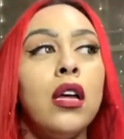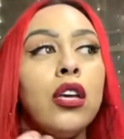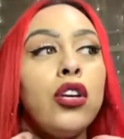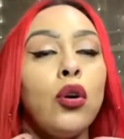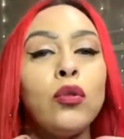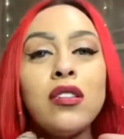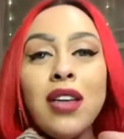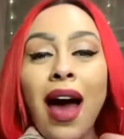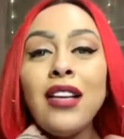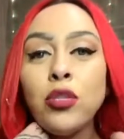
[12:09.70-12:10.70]

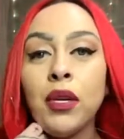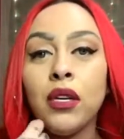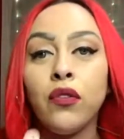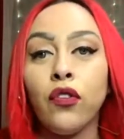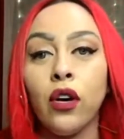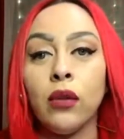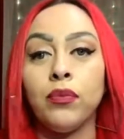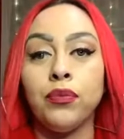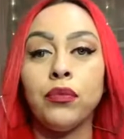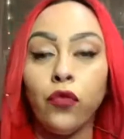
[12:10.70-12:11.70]
detachment
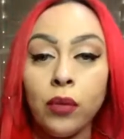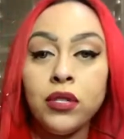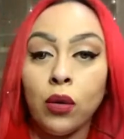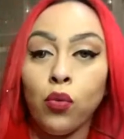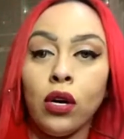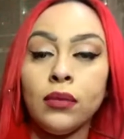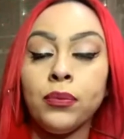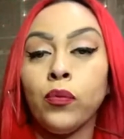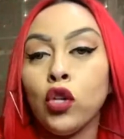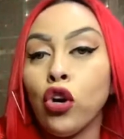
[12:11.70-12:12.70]
from someone.
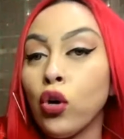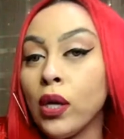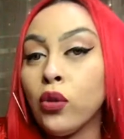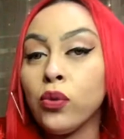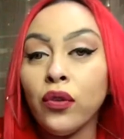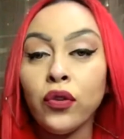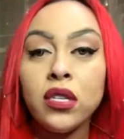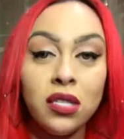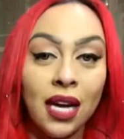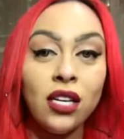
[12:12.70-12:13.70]
You're going through different
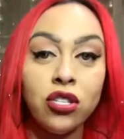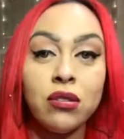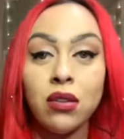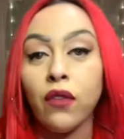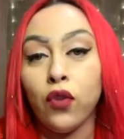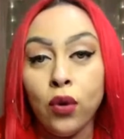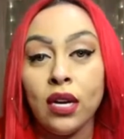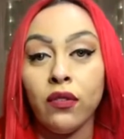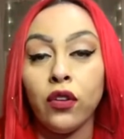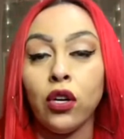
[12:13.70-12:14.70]
stages of
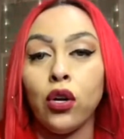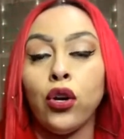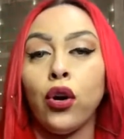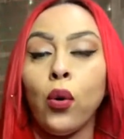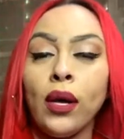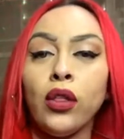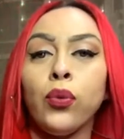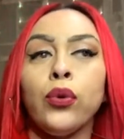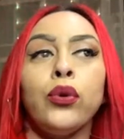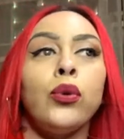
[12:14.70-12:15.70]
grief. You're going
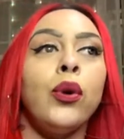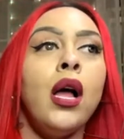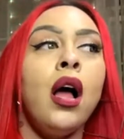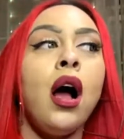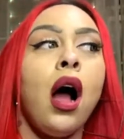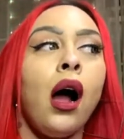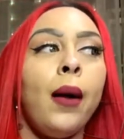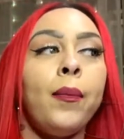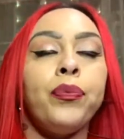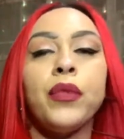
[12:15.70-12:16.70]
through
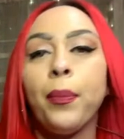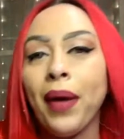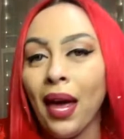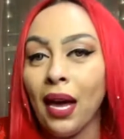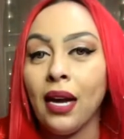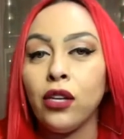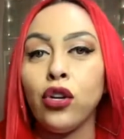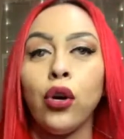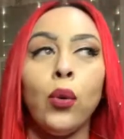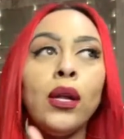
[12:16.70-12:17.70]
the pain. You're
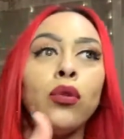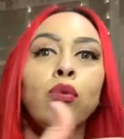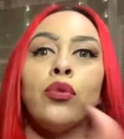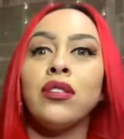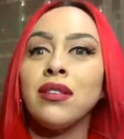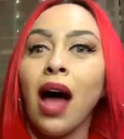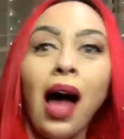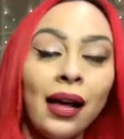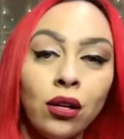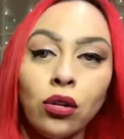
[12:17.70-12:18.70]
going through
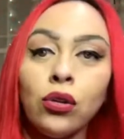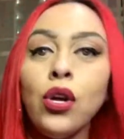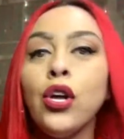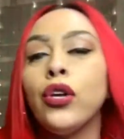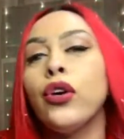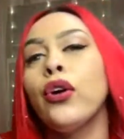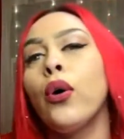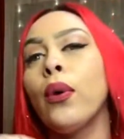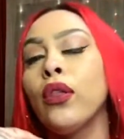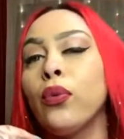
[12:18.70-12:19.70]
denial. You're
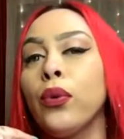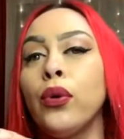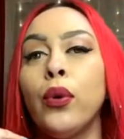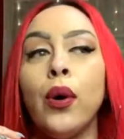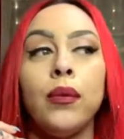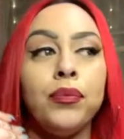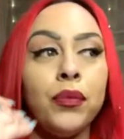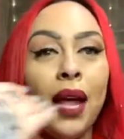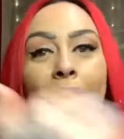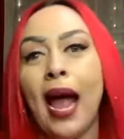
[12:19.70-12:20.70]
going through
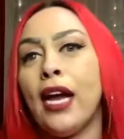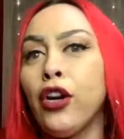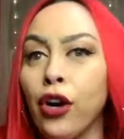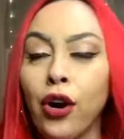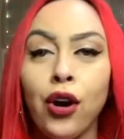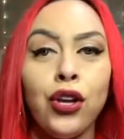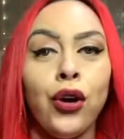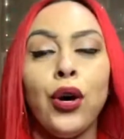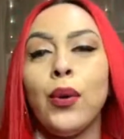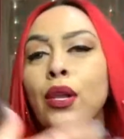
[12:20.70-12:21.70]
anger. You're
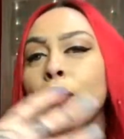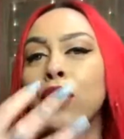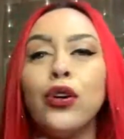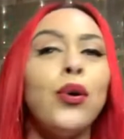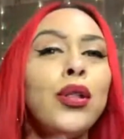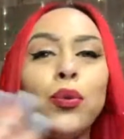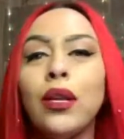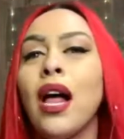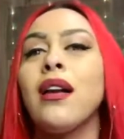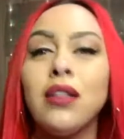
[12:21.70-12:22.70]
going through
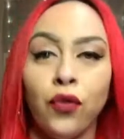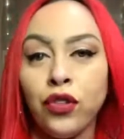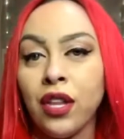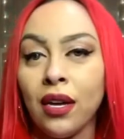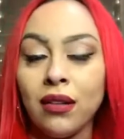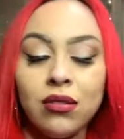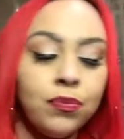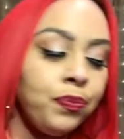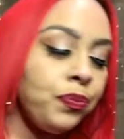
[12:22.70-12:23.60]
a lot of different things.